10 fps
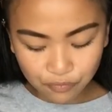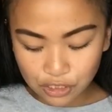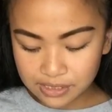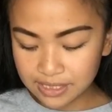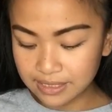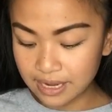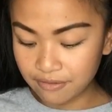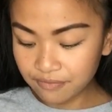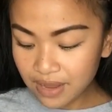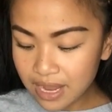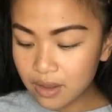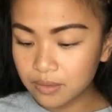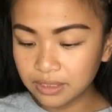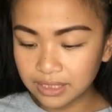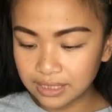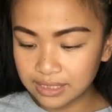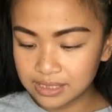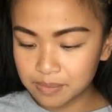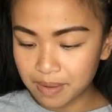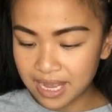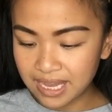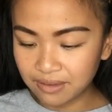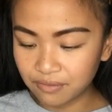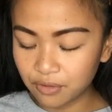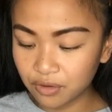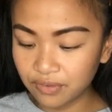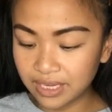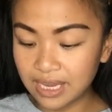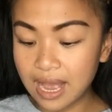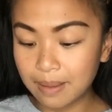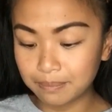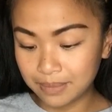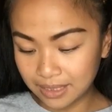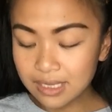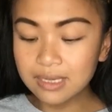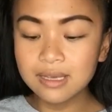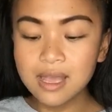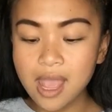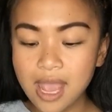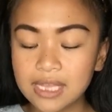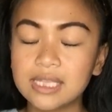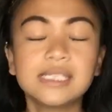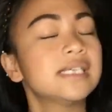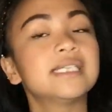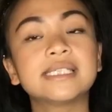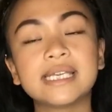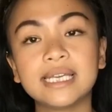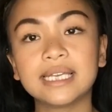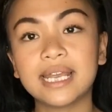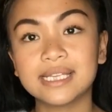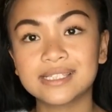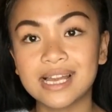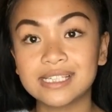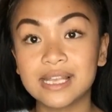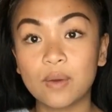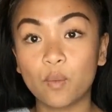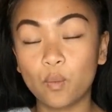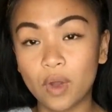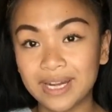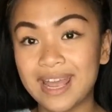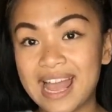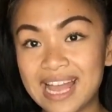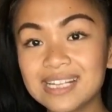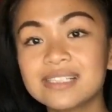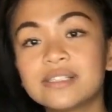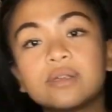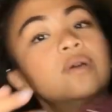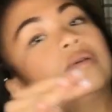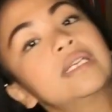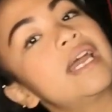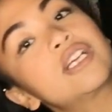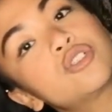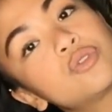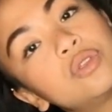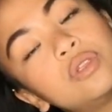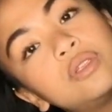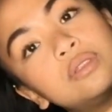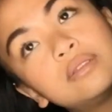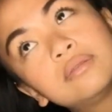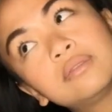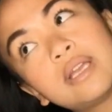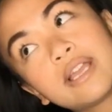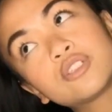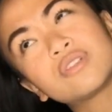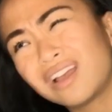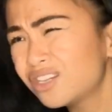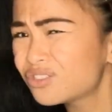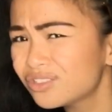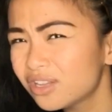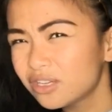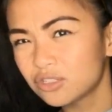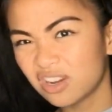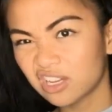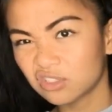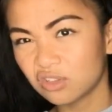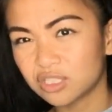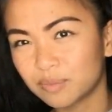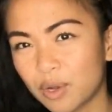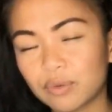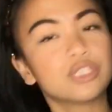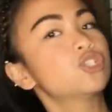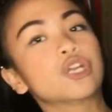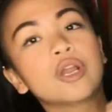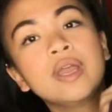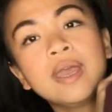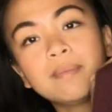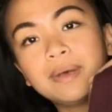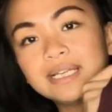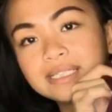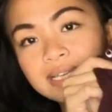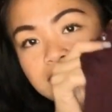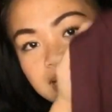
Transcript: first thing that I found, it is by Verve Ami, and this is in a size 1X, so an extra large, I'm not really sure, but